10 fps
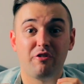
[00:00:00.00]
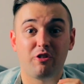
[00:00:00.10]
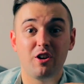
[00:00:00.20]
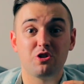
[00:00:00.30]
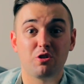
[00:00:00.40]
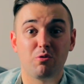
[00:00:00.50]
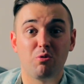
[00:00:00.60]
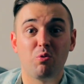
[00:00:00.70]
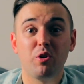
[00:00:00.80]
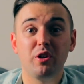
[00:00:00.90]
Fraser
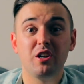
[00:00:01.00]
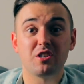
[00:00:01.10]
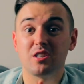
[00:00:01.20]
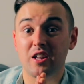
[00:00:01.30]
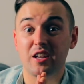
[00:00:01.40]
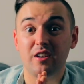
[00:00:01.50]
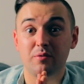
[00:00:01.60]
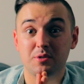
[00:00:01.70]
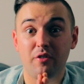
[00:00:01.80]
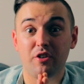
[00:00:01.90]
really doesn't, I think, give
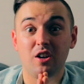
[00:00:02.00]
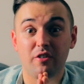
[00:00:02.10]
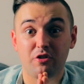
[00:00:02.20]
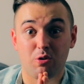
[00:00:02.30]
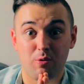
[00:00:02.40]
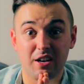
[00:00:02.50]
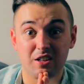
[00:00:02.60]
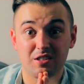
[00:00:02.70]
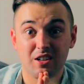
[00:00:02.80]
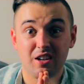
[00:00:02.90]
himself enough
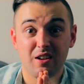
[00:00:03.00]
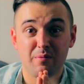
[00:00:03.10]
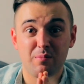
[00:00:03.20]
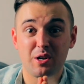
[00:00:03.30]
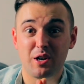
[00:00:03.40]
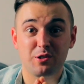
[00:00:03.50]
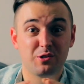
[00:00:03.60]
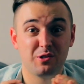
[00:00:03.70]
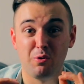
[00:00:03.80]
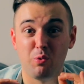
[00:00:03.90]
credit
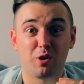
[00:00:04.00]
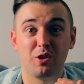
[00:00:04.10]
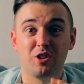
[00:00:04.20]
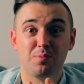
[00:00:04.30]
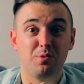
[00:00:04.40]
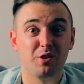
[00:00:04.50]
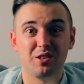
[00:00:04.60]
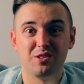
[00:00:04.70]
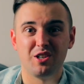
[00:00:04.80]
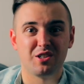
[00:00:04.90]
because the work in this book
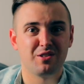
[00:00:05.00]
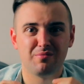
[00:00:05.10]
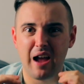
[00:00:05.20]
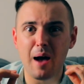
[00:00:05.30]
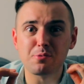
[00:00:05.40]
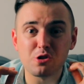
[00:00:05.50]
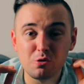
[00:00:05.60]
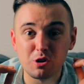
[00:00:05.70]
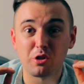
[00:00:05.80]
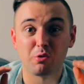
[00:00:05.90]
is just
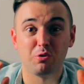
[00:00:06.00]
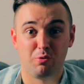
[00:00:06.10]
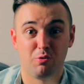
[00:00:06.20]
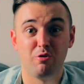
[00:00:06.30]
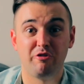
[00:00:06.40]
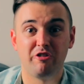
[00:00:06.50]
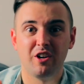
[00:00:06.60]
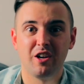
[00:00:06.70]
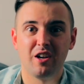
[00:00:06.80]
absolutely through the roof.